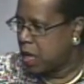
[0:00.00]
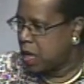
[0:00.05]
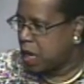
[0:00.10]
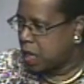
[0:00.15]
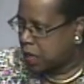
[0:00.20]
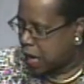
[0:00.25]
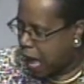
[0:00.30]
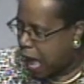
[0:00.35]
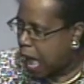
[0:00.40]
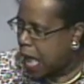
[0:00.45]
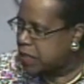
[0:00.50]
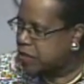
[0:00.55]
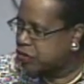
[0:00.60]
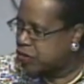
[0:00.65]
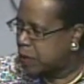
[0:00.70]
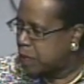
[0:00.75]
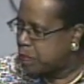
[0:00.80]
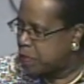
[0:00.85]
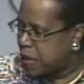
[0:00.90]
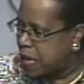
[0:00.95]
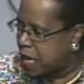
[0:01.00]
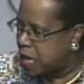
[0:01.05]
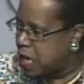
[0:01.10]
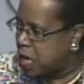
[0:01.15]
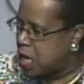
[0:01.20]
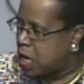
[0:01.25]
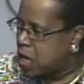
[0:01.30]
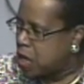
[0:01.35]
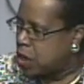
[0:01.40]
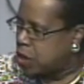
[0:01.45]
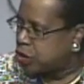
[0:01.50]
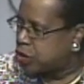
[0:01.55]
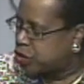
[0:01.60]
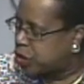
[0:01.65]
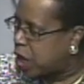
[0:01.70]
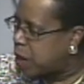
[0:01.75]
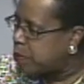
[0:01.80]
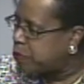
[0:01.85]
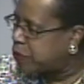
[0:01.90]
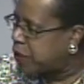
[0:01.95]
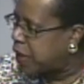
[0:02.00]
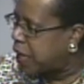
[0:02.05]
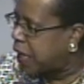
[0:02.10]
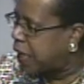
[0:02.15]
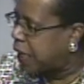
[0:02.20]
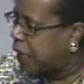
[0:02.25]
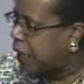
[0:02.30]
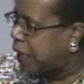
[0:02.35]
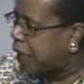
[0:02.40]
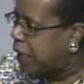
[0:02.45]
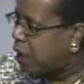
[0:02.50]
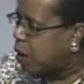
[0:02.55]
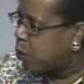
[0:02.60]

It has to be something